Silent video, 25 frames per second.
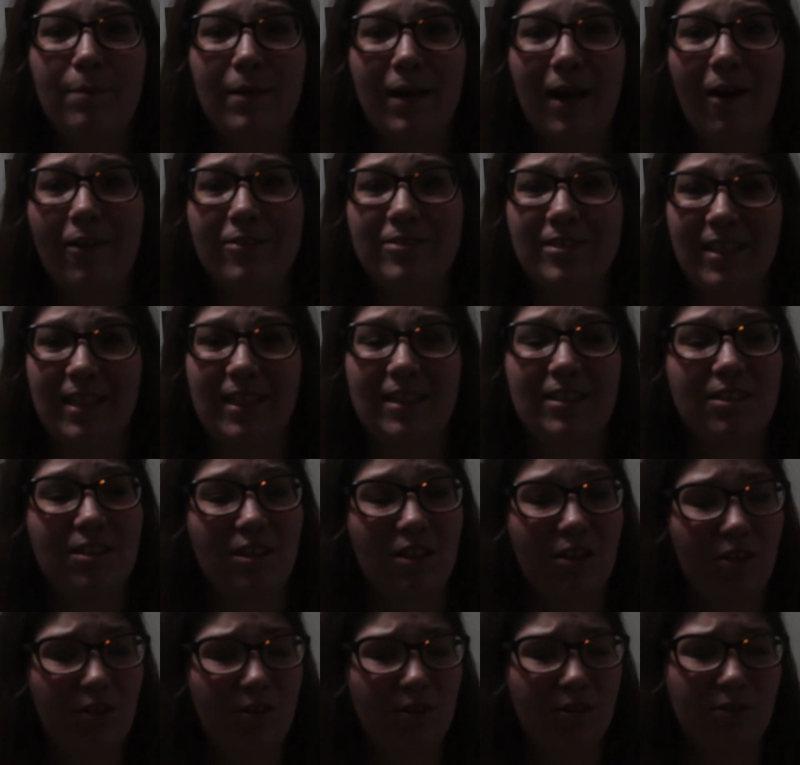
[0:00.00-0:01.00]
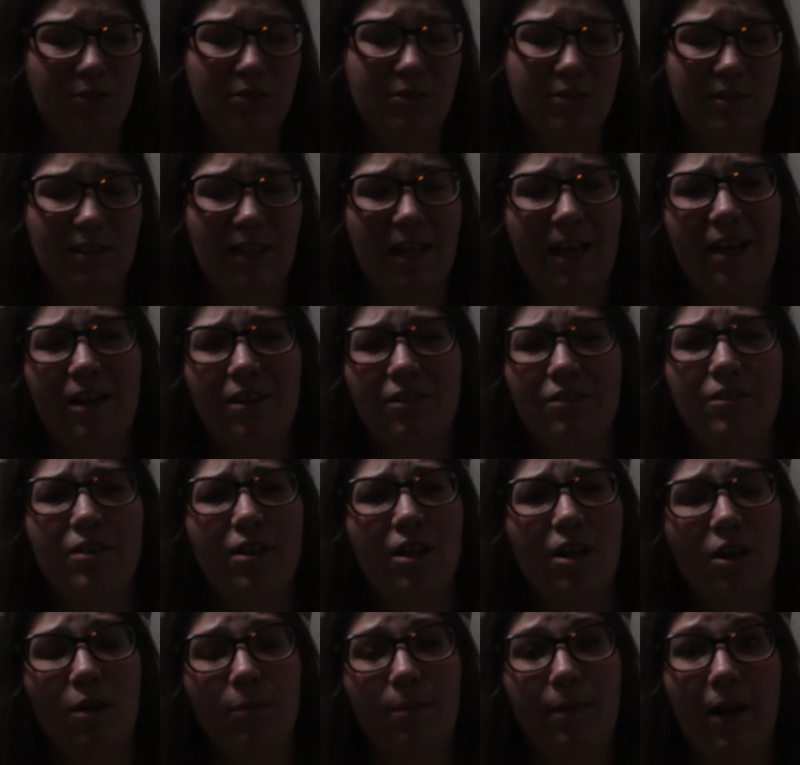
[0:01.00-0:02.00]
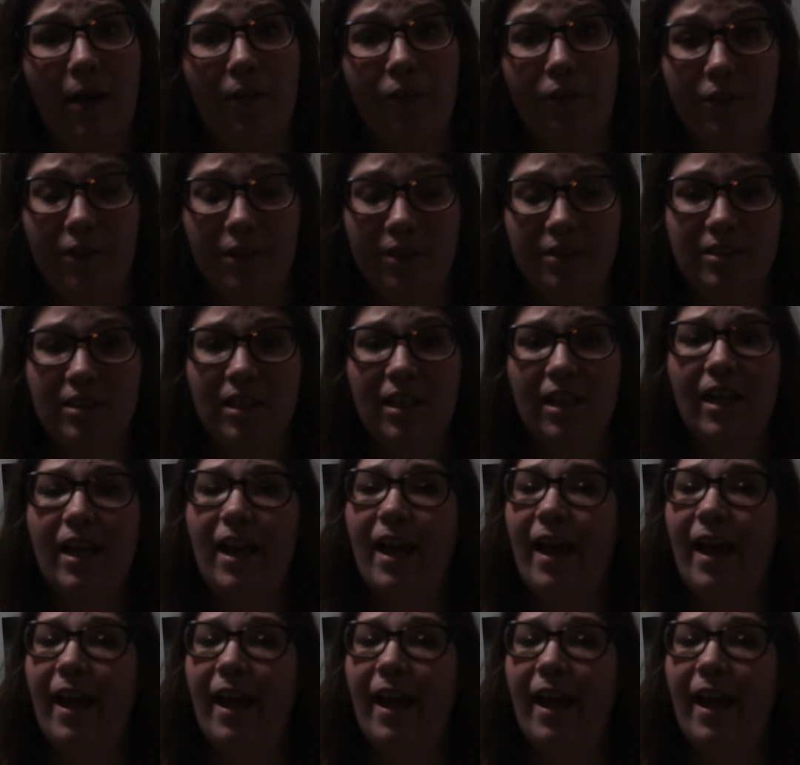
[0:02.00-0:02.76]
but I was like, it's used. I don't know about this.